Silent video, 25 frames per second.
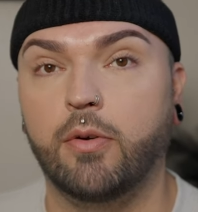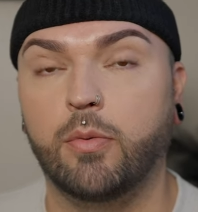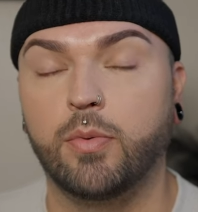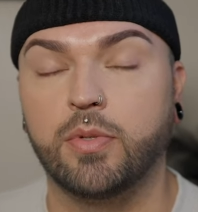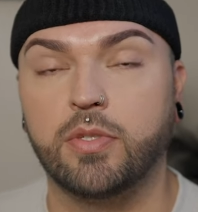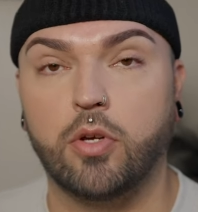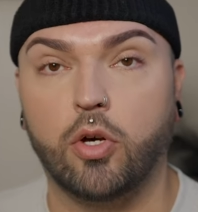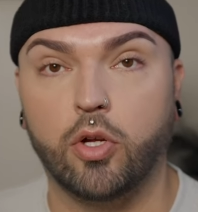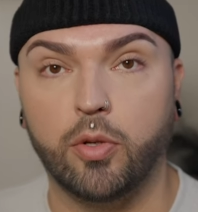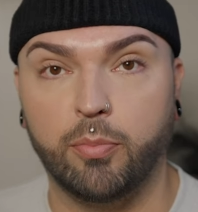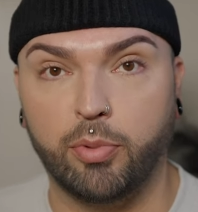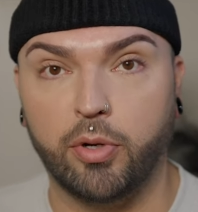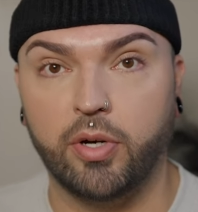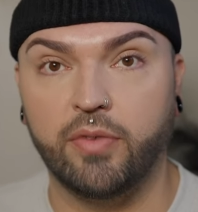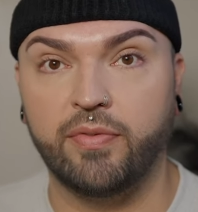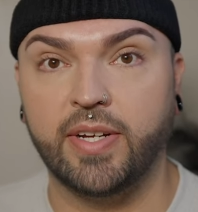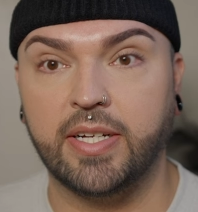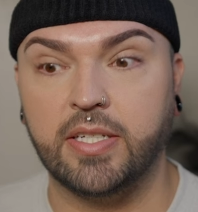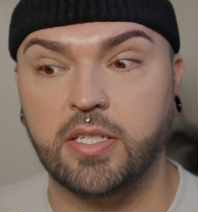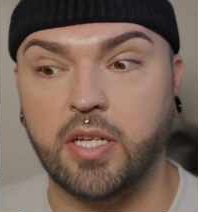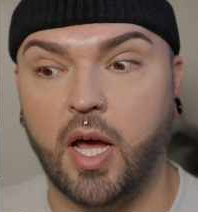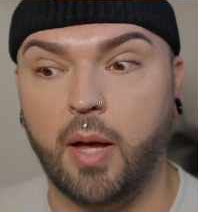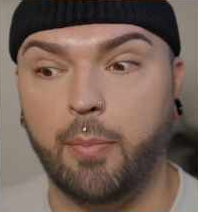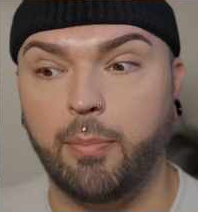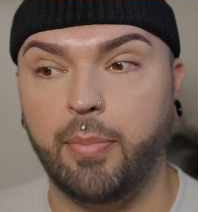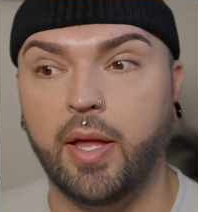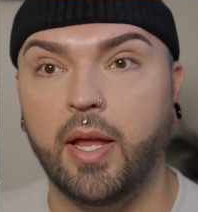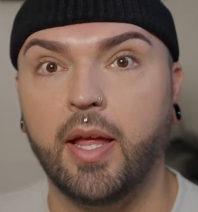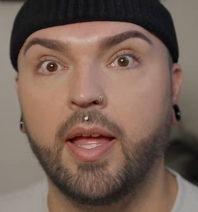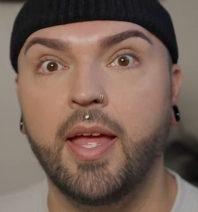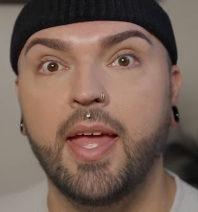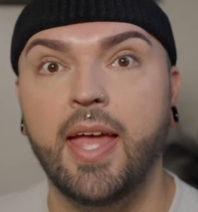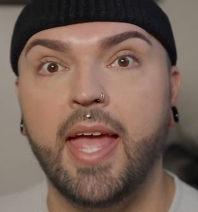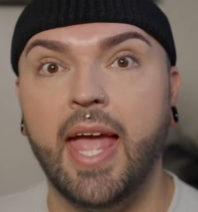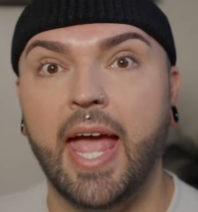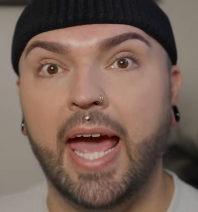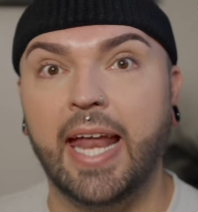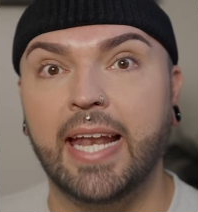It was called Perfect Topping
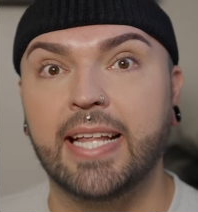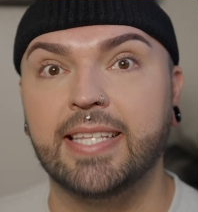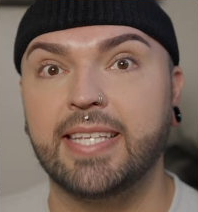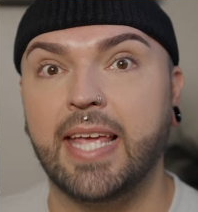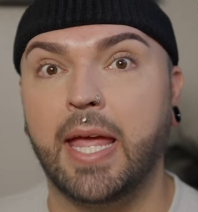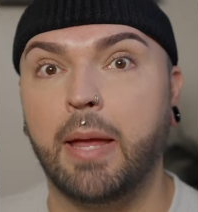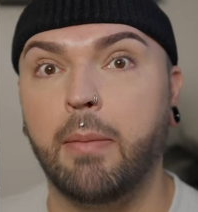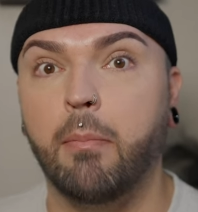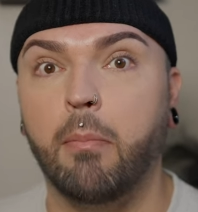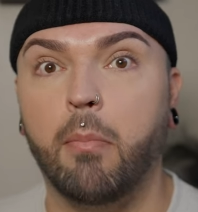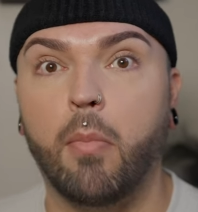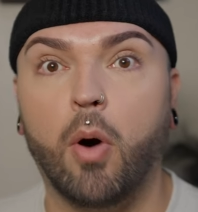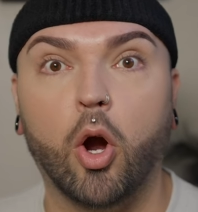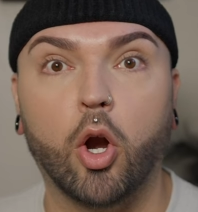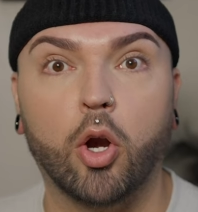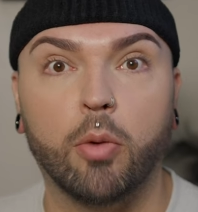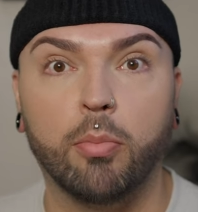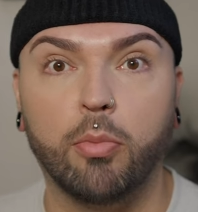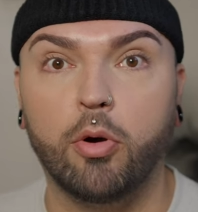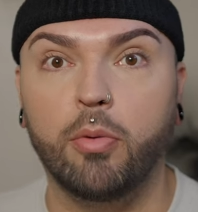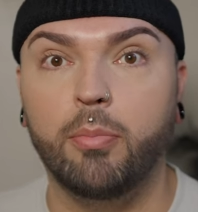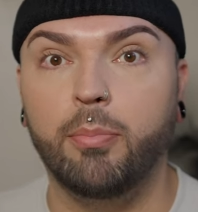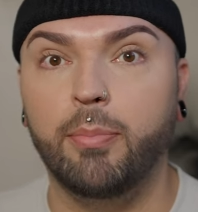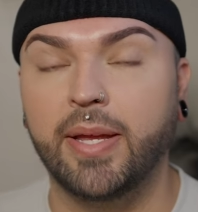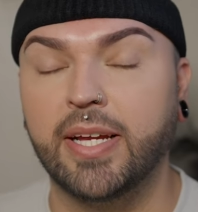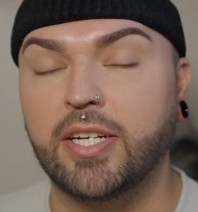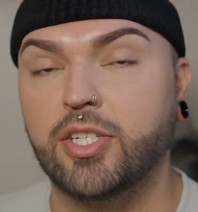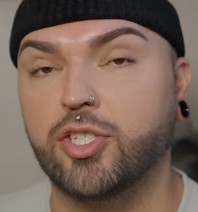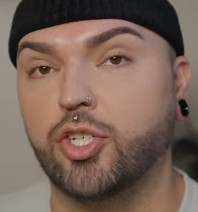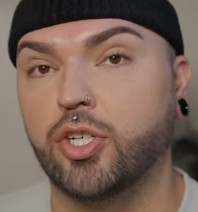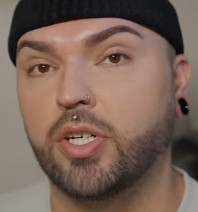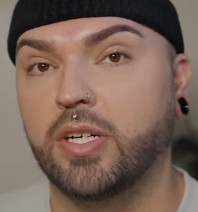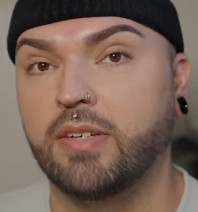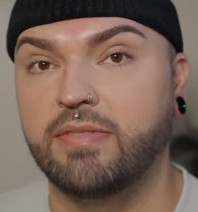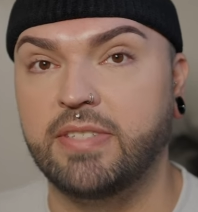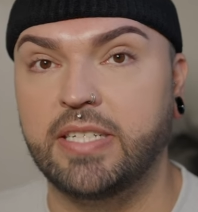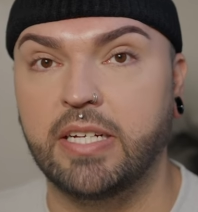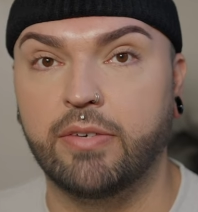and it's a marble mixture
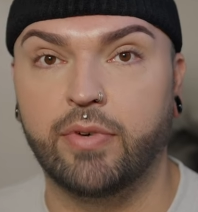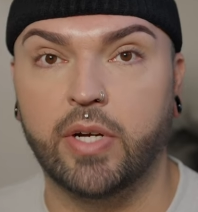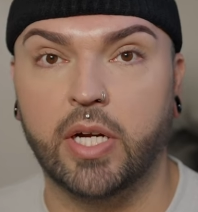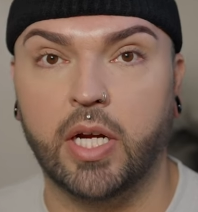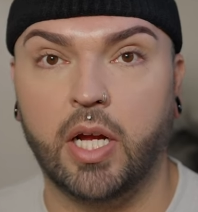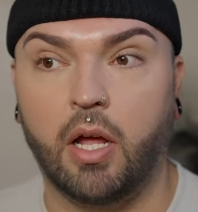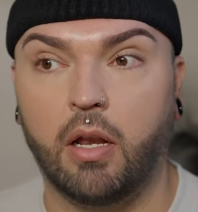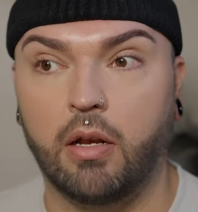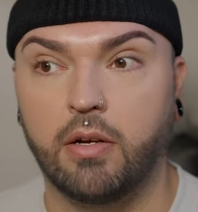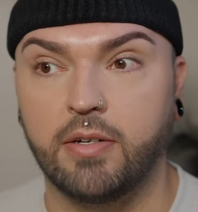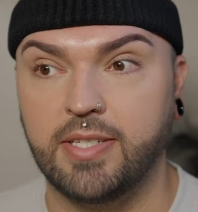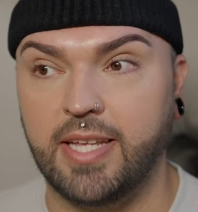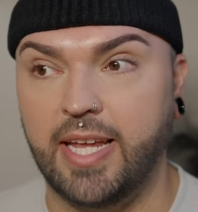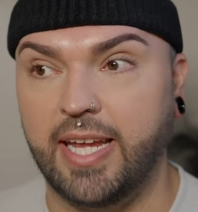of different colors.